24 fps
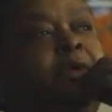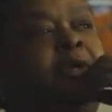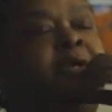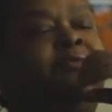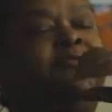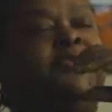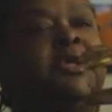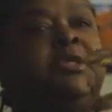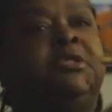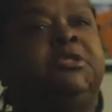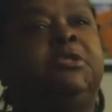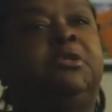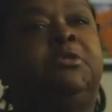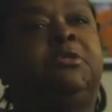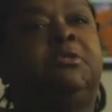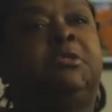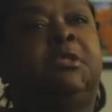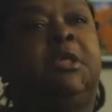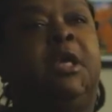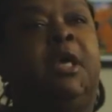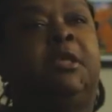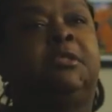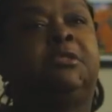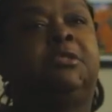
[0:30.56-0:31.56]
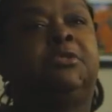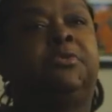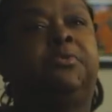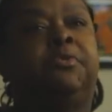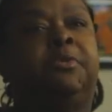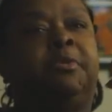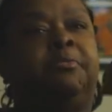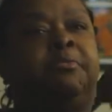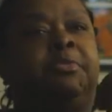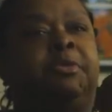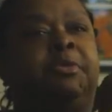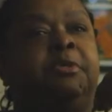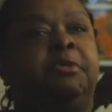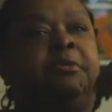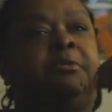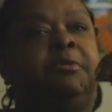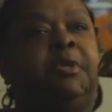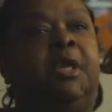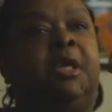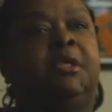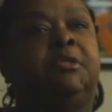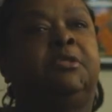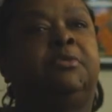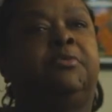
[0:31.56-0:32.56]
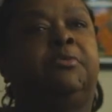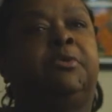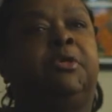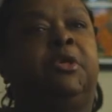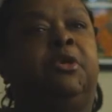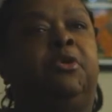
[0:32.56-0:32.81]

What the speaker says: What if they chose not to rebuild, not to